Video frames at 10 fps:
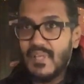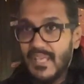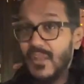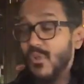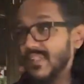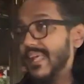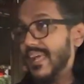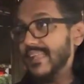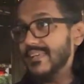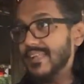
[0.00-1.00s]
and all that
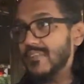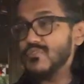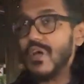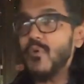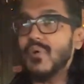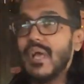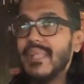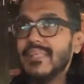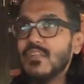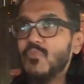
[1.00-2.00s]
idea lah. So I
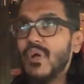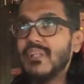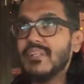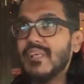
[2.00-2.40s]
didn't want,